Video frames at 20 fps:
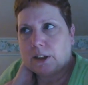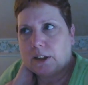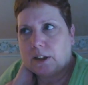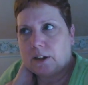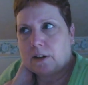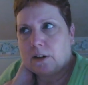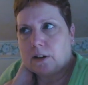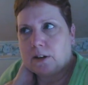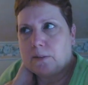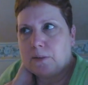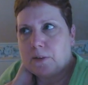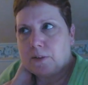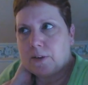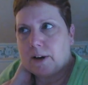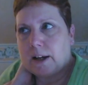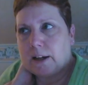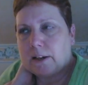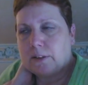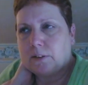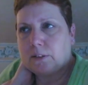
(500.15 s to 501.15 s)
got home
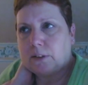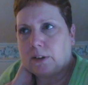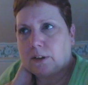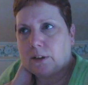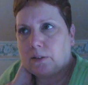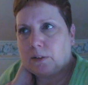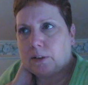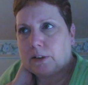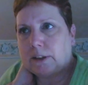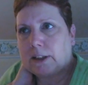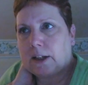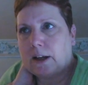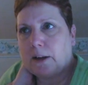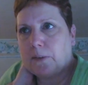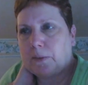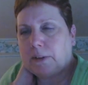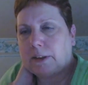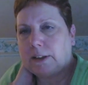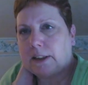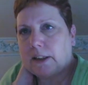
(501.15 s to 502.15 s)
around, what
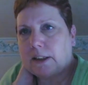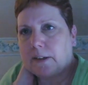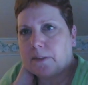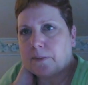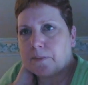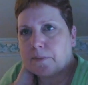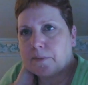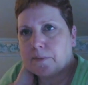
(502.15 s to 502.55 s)
time was it,